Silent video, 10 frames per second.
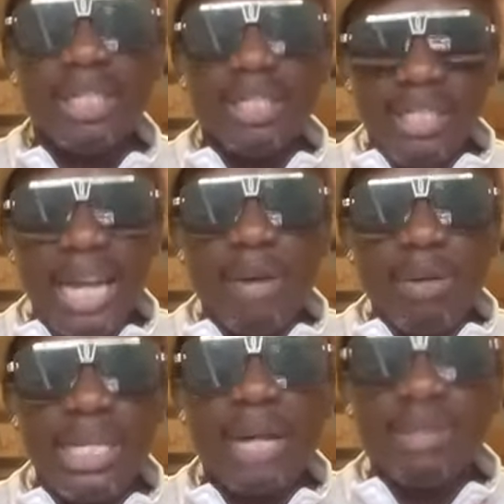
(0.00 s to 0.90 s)
000
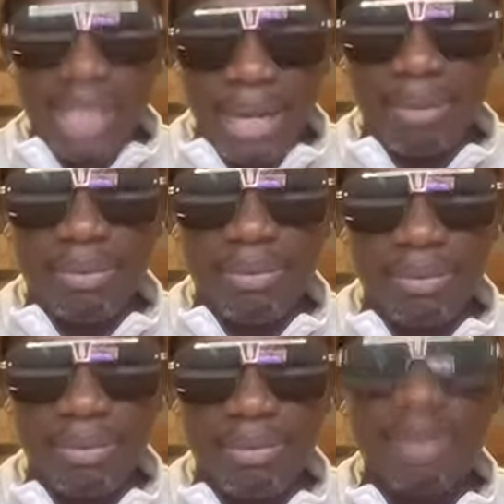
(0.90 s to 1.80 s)

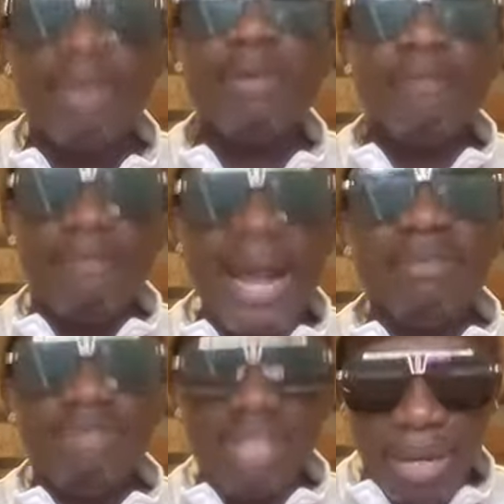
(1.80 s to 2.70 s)

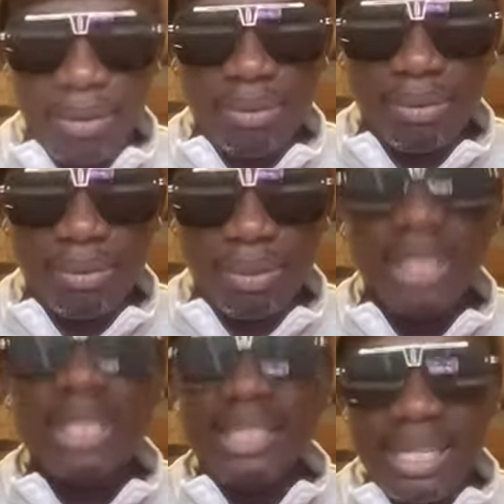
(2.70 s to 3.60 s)

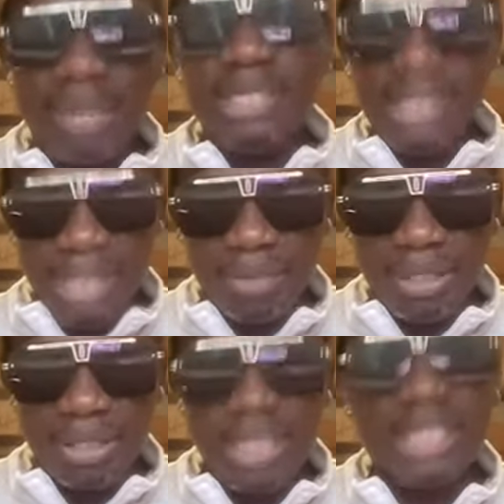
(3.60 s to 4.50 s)
5077
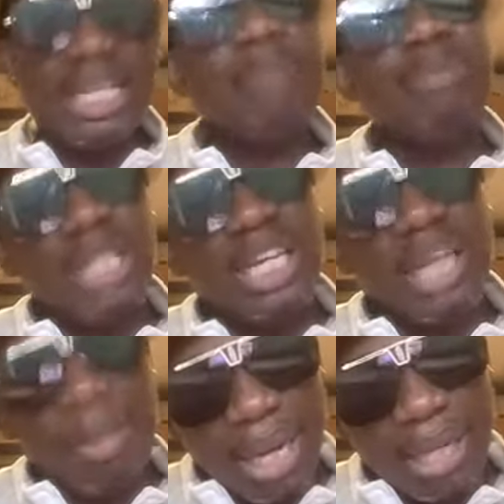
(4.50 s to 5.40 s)
is MTN
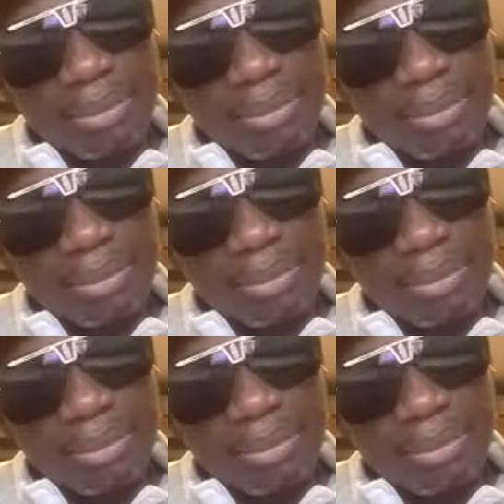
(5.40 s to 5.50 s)
number